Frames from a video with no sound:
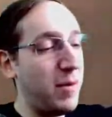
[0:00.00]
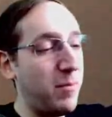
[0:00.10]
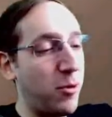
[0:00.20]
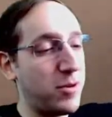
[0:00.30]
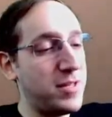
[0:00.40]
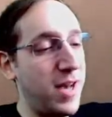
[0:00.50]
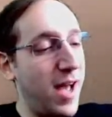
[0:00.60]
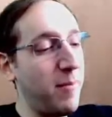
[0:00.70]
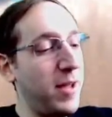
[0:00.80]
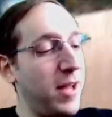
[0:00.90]
more
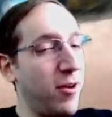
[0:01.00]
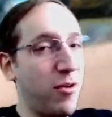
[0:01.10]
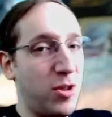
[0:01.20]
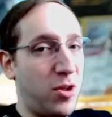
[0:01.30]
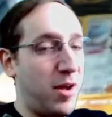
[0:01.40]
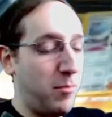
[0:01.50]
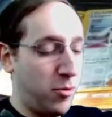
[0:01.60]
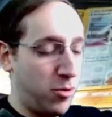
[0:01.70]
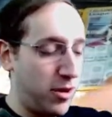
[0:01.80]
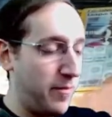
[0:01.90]
time here. A lot
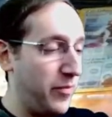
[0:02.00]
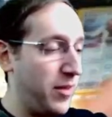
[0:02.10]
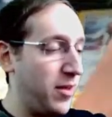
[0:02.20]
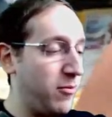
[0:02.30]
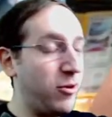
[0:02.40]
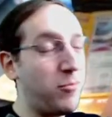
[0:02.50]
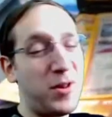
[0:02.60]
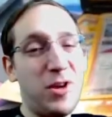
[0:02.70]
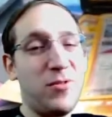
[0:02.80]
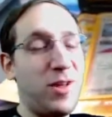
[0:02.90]
more. Well,
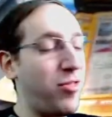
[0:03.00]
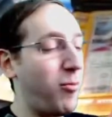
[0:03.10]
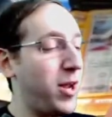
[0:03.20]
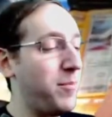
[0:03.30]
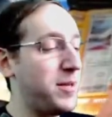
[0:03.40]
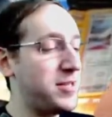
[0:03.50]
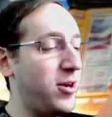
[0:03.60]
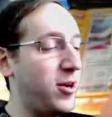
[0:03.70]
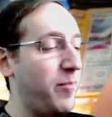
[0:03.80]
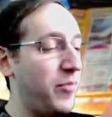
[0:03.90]
really only three, but
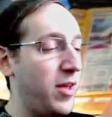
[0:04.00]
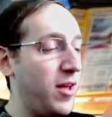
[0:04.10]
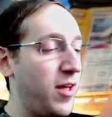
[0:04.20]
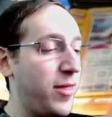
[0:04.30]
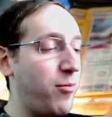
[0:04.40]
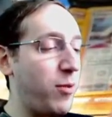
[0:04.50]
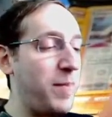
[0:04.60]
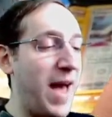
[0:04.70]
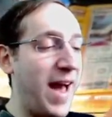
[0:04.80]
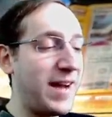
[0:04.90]
still. Three
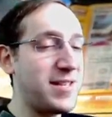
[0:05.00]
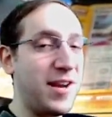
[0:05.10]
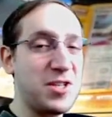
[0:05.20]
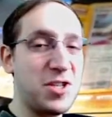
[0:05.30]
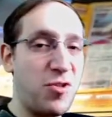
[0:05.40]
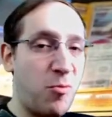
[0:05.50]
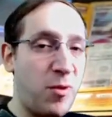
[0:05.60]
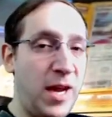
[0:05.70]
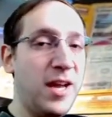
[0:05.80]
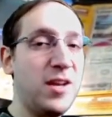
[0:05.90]
packs. That is
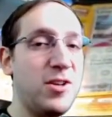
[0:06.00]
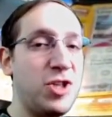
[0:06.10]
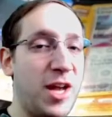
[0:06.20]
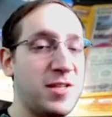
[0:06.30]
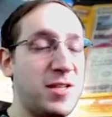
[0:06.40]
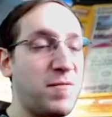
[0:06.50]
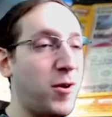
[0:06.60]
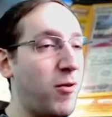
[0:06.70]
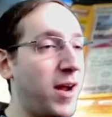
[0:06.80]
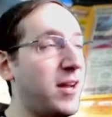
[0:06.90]
three chances for
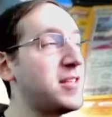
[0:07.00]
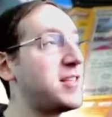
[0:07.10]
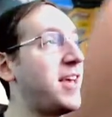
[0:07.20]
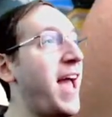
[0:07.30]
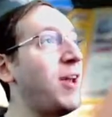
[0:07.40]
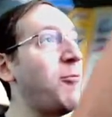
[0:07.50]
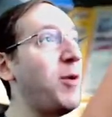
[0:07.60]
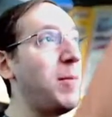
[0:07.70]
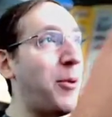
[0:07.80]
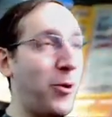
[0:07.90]
greatness. Can
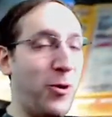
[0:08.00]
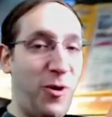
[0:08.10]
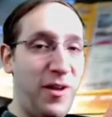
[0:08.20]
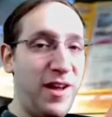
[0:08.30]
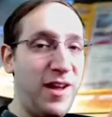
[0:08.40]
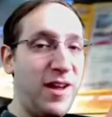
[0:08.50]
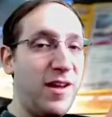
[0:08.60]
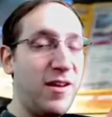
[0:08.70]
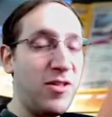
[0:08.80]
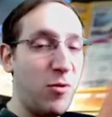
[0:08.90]
we pull
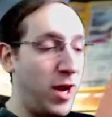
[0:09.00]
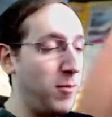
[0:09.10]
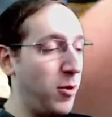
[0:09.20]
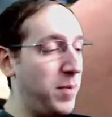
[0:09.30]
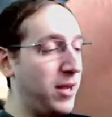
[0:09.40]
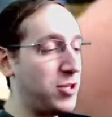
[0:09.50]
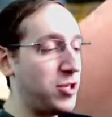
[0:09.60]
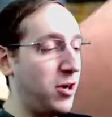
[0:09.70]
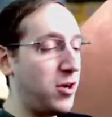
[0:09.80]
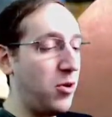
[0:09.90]
the Rainbow
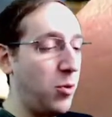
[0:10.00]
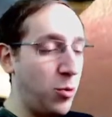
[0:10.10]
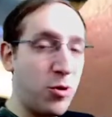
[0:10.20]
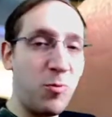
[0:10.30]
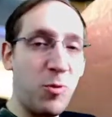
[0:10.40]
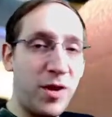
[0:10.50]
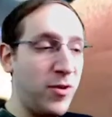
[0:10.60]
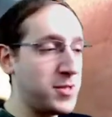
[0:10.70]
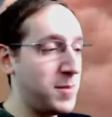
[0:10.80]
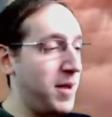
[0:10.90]
Pikachu or one of
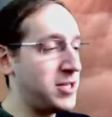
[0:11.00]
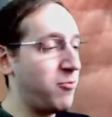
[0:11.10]
those amazing